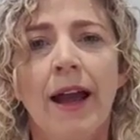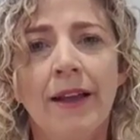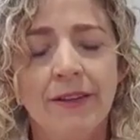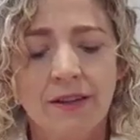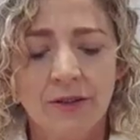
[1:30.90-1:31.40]

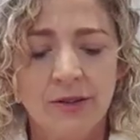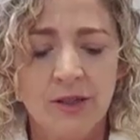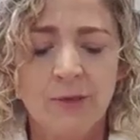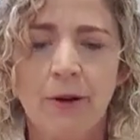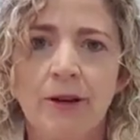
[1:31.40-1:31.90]
And then I also
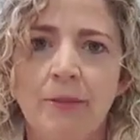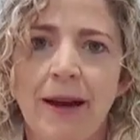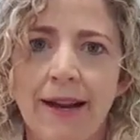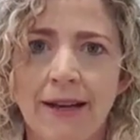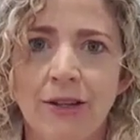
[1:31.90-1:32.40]
spoke
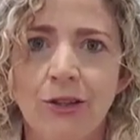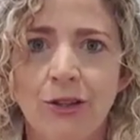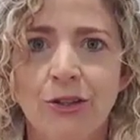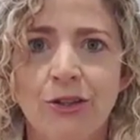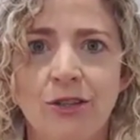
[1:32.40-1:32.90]
about how you could
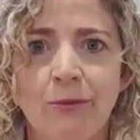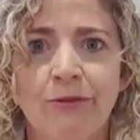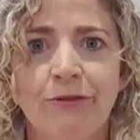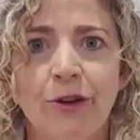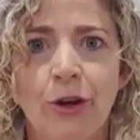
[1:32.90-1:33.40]
use some
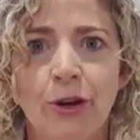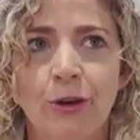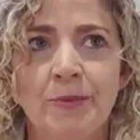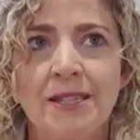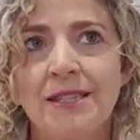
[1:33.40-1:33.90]

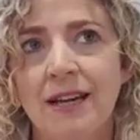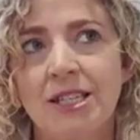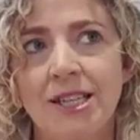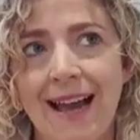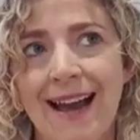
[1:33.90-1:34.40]
herbs
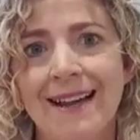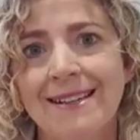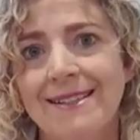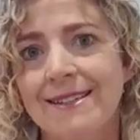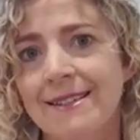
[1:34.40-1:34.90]
such
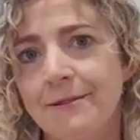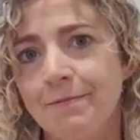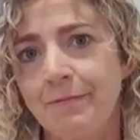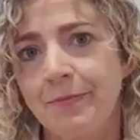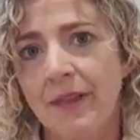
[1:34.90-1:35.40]
as
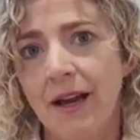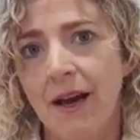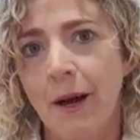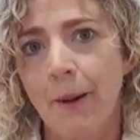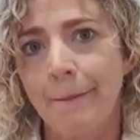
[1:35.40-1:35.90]

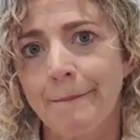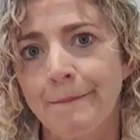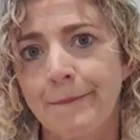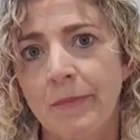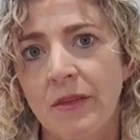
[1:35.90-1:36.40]

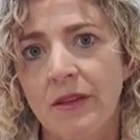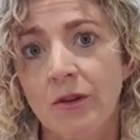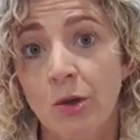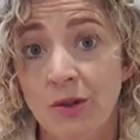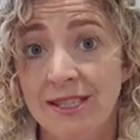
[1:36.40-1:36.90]

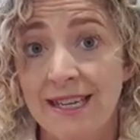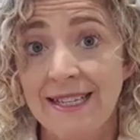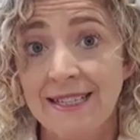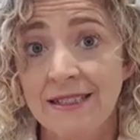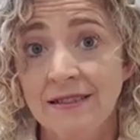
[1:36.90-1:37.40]

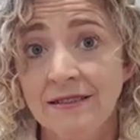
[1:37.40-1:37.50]
quercetin.